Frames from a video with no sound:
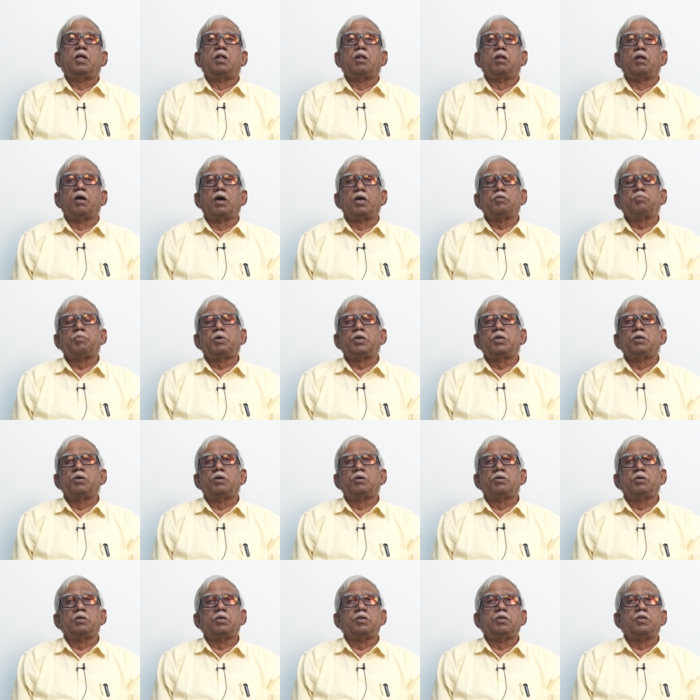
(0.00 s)
last but
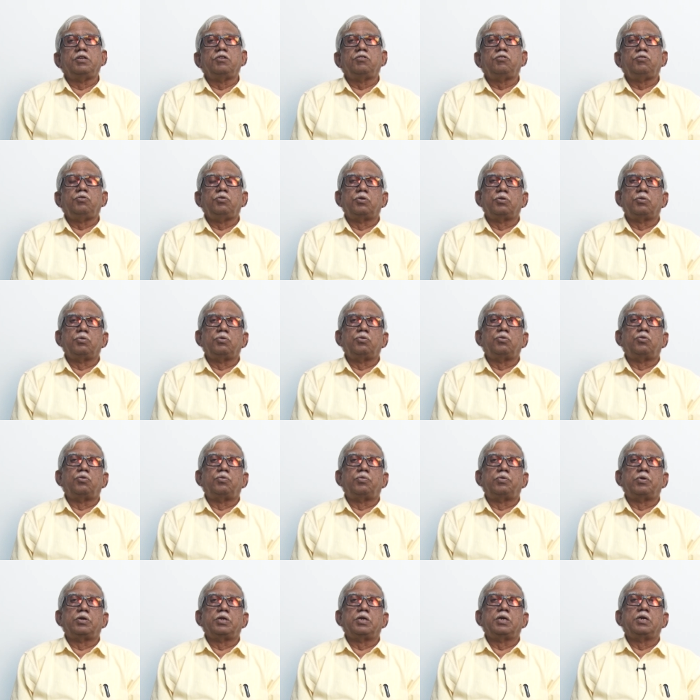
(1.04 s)
not the least you have to
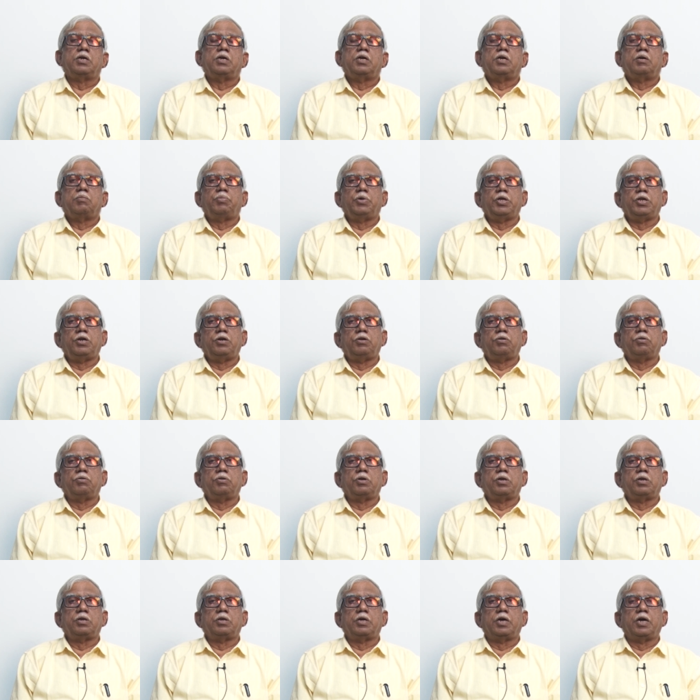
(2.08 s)
go for a
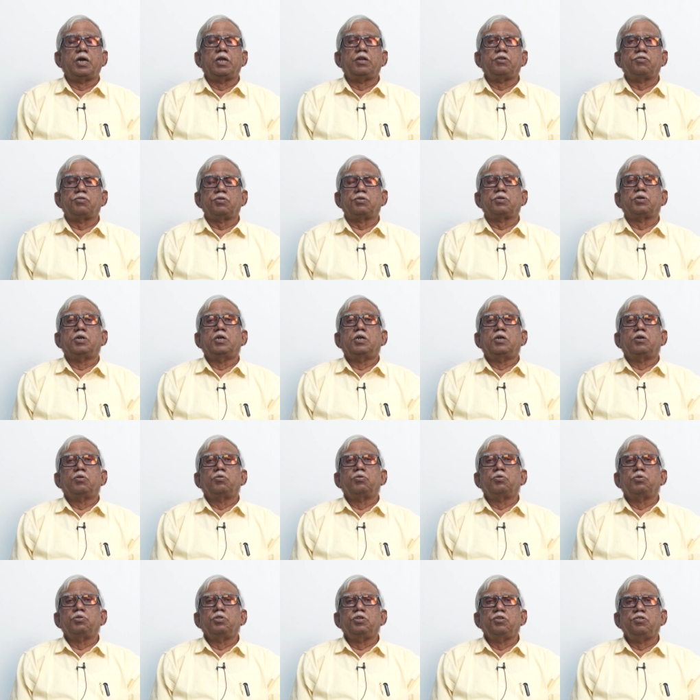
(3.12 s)
peritoneal dialysis.
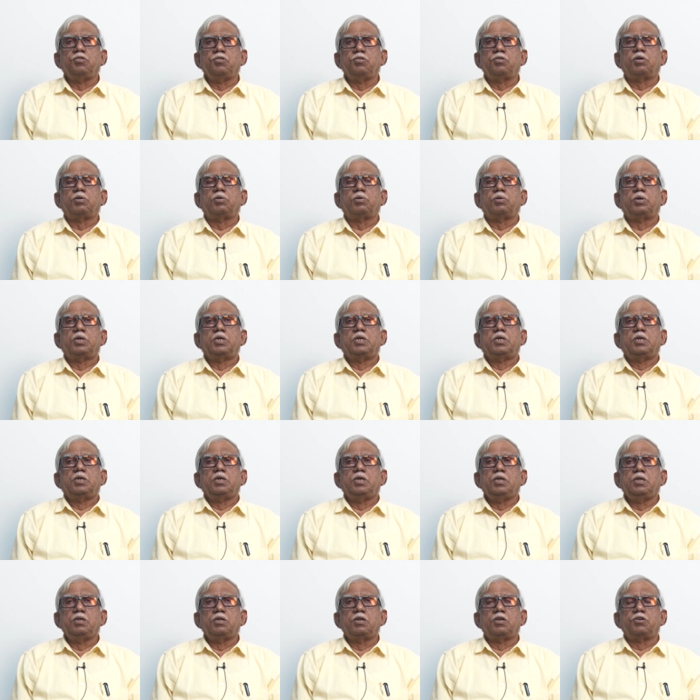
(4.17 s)
So this is how
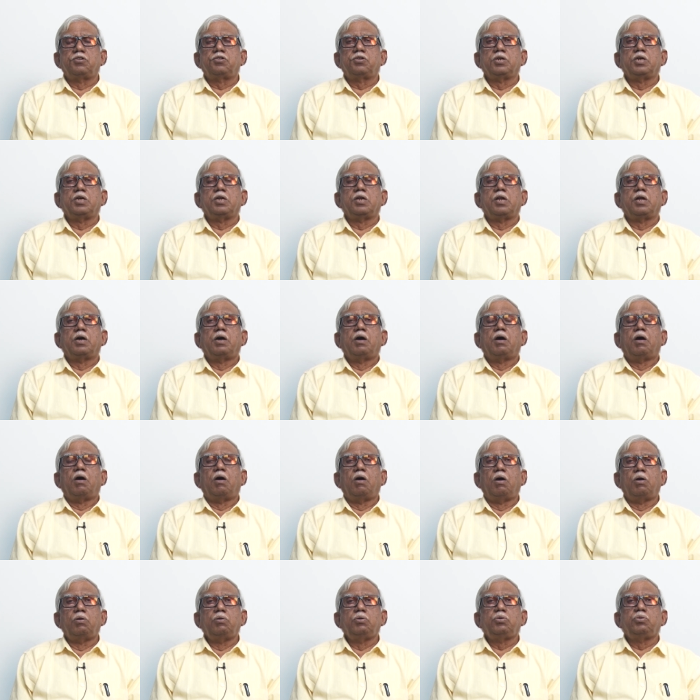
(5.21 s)
in nutshell
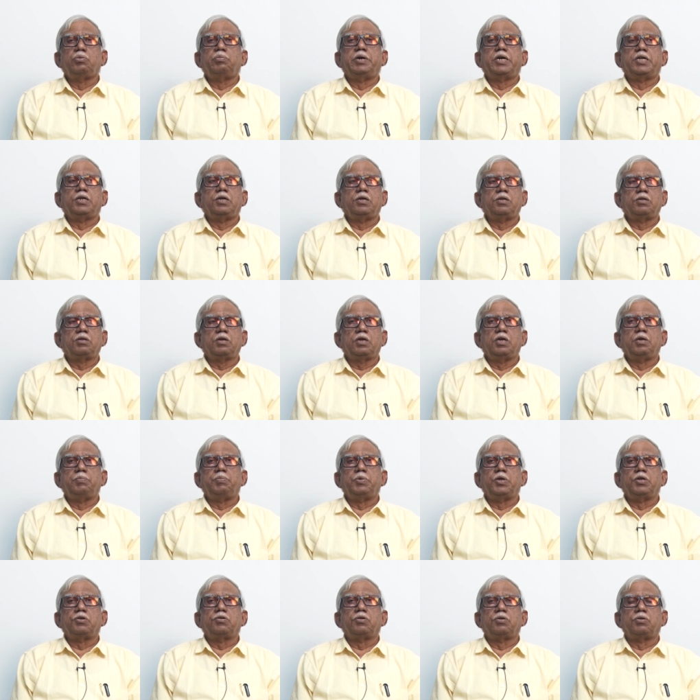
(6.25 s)
how to manage a
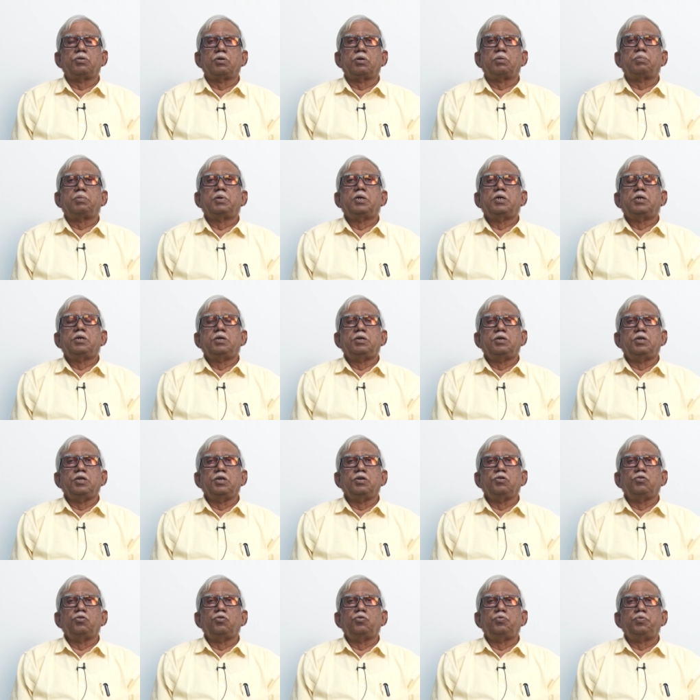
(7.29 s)
patient of
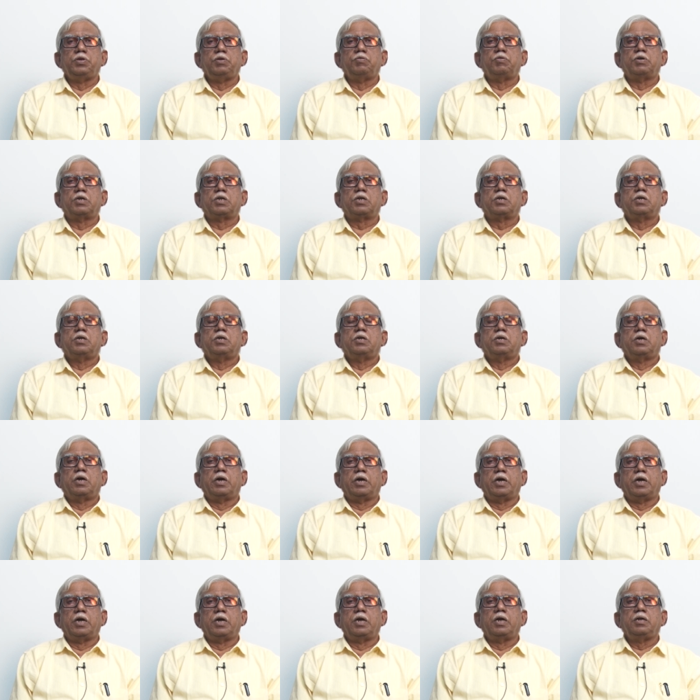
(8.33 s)
dengue fever
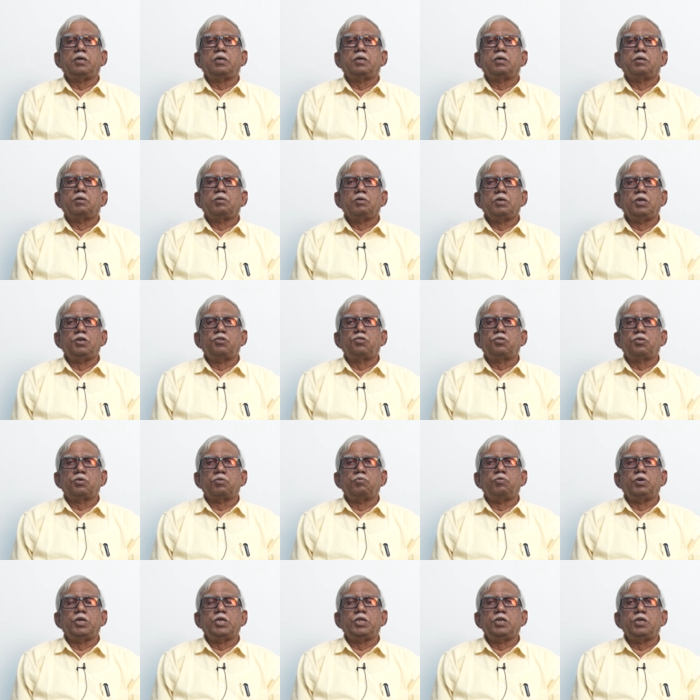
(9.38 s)
and its
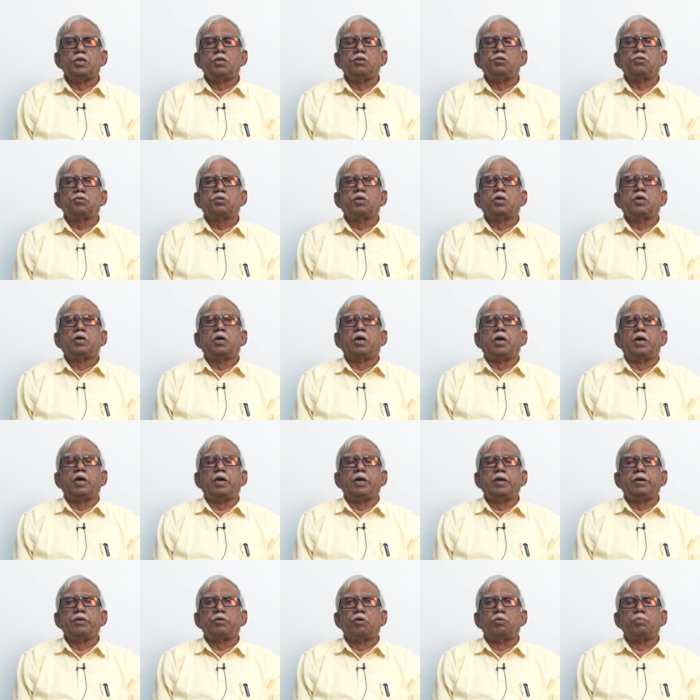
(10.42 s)
variants
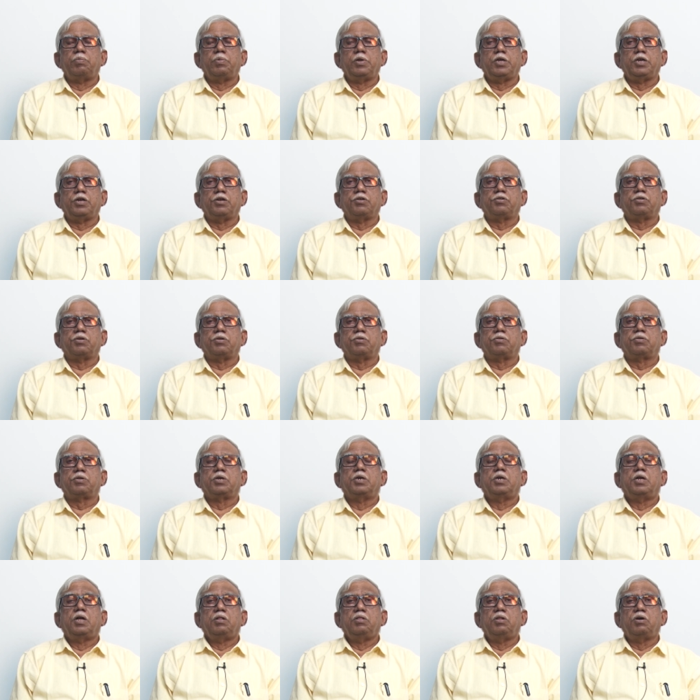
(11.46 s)
and complications.
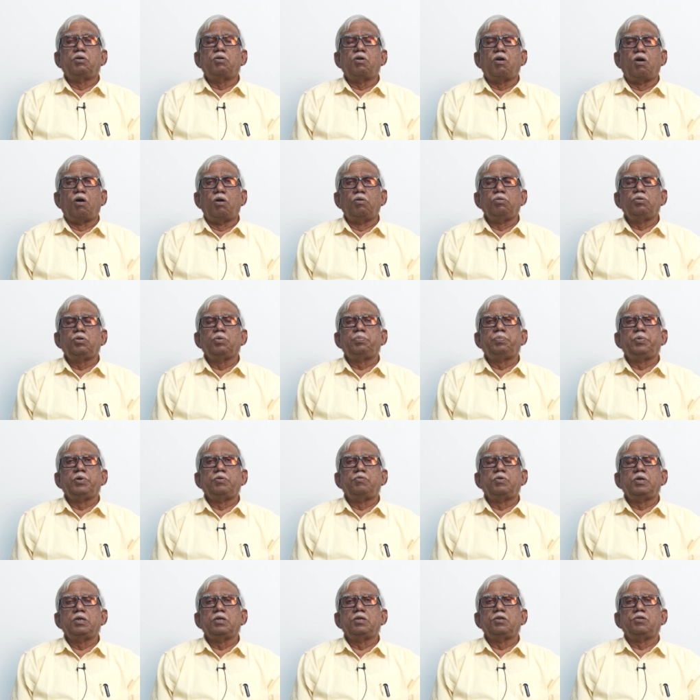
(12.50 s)
Now how to
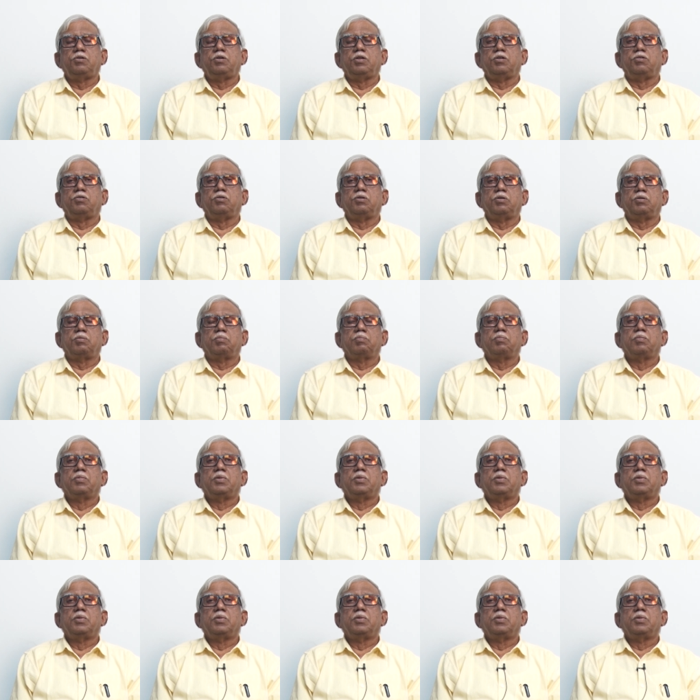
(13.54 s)
prevent this disease?